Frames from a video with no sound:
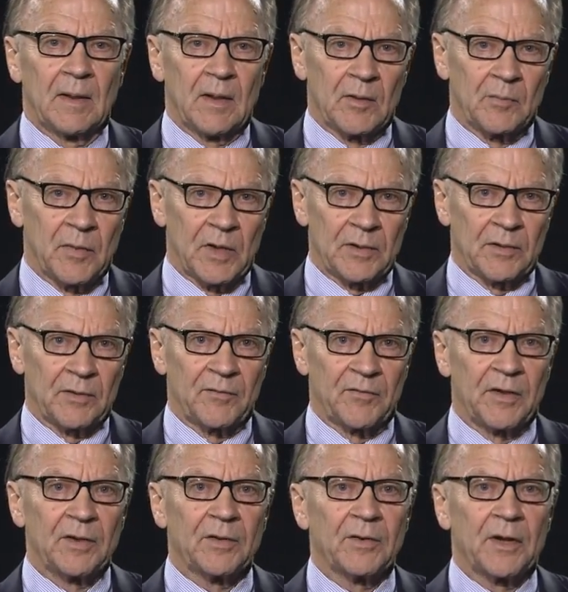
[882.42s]
In Butler
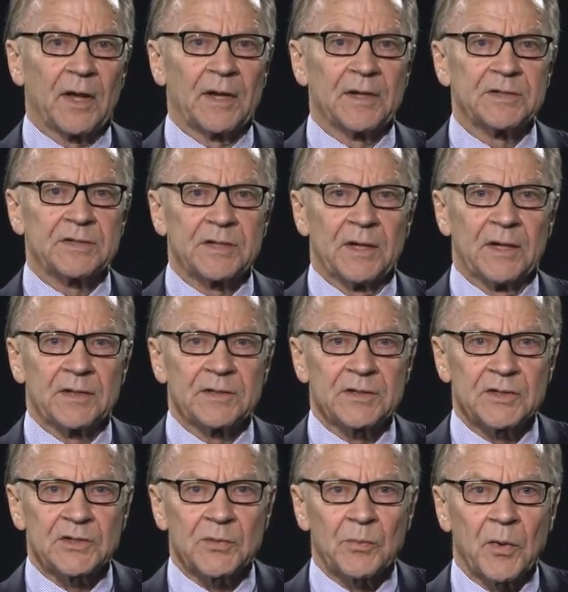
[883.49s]
v. United States,
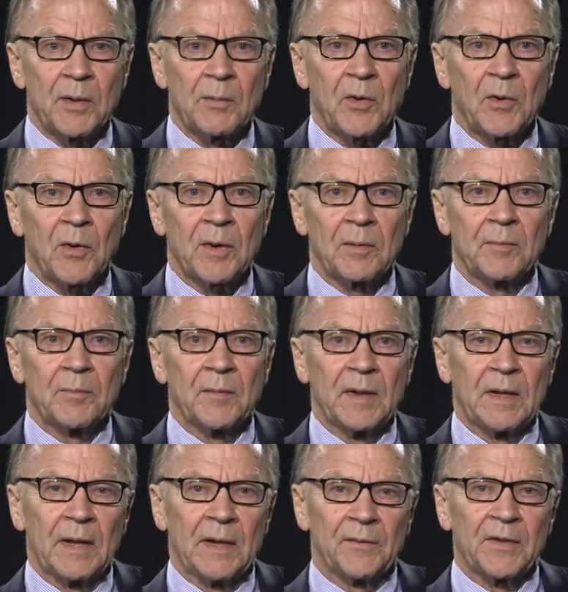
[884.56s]
the Supreme Court
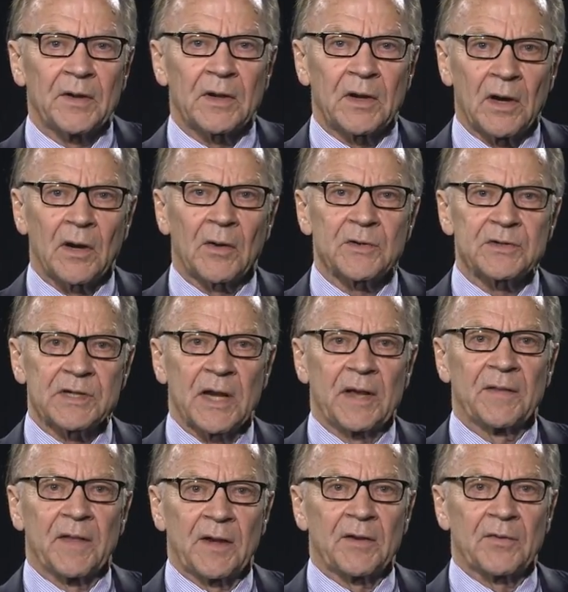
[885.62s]
held that Congress
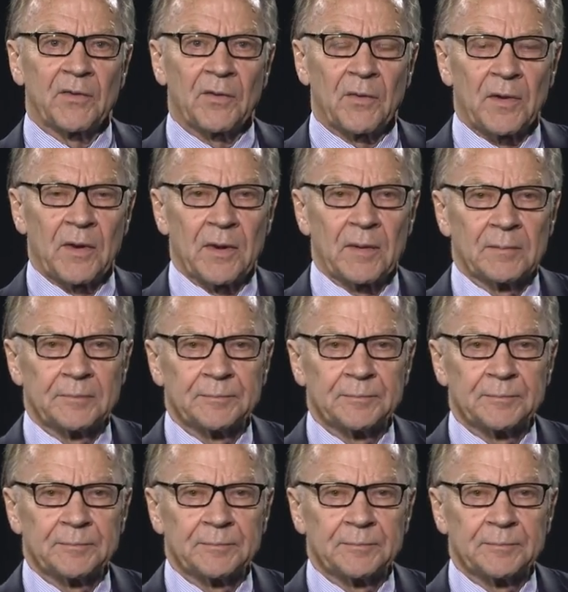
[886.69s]
had that authority.